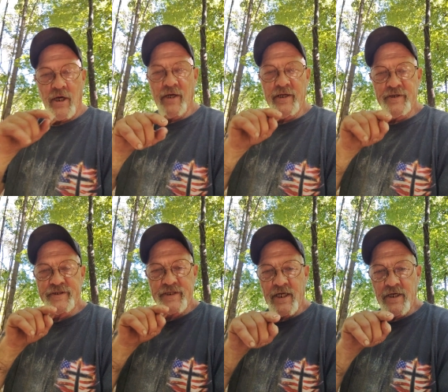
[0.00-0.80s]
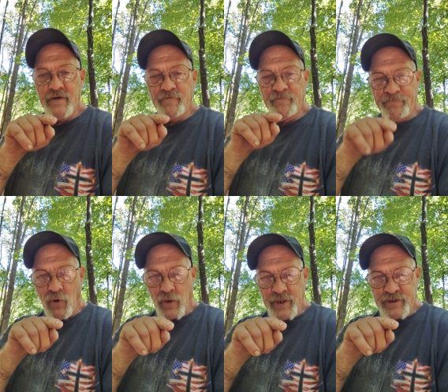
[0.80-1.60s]
I'll inset it
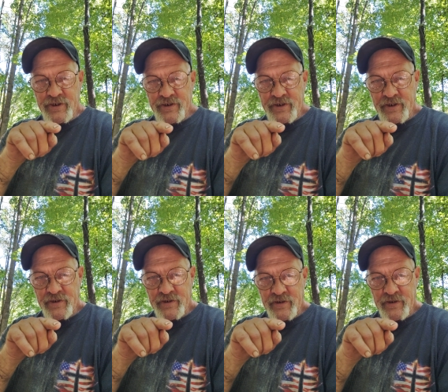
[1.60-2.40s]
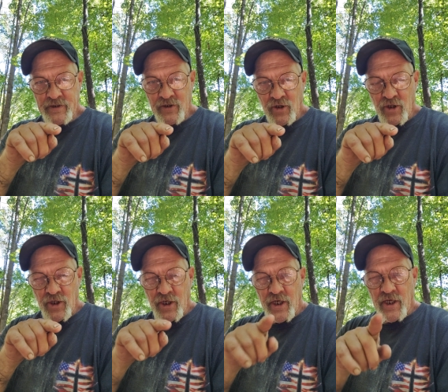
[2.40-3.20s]
4 inches.
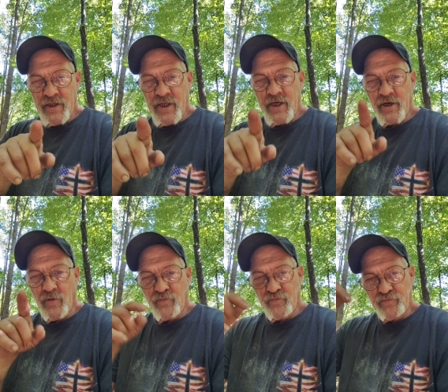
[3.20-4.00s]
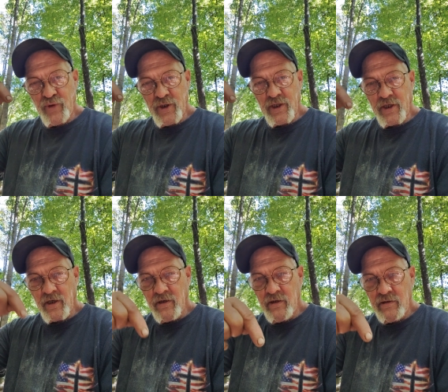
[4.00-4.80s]
And then I'll put
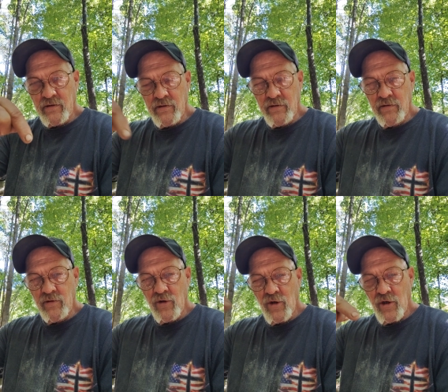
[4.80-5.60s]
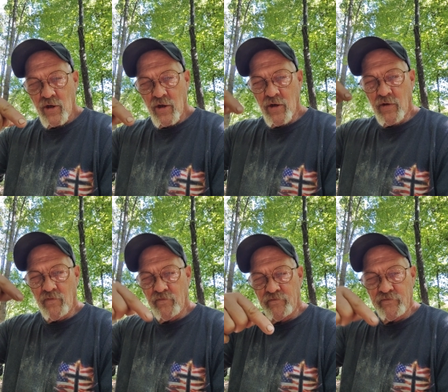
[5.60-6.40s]
little
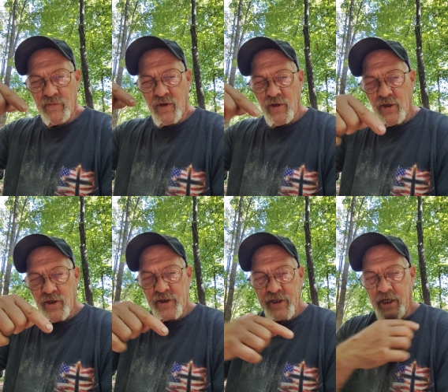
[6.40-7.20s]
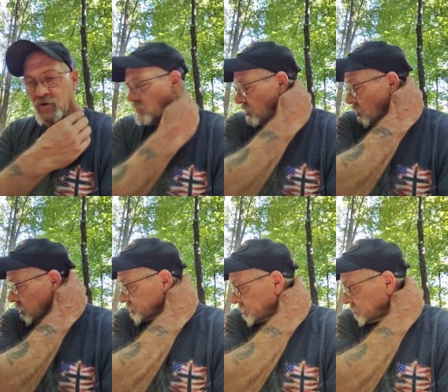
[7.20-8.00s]

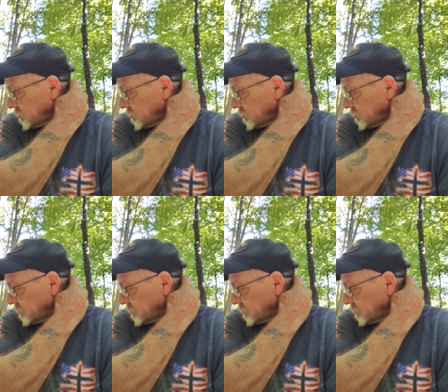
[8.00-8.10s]
counterboards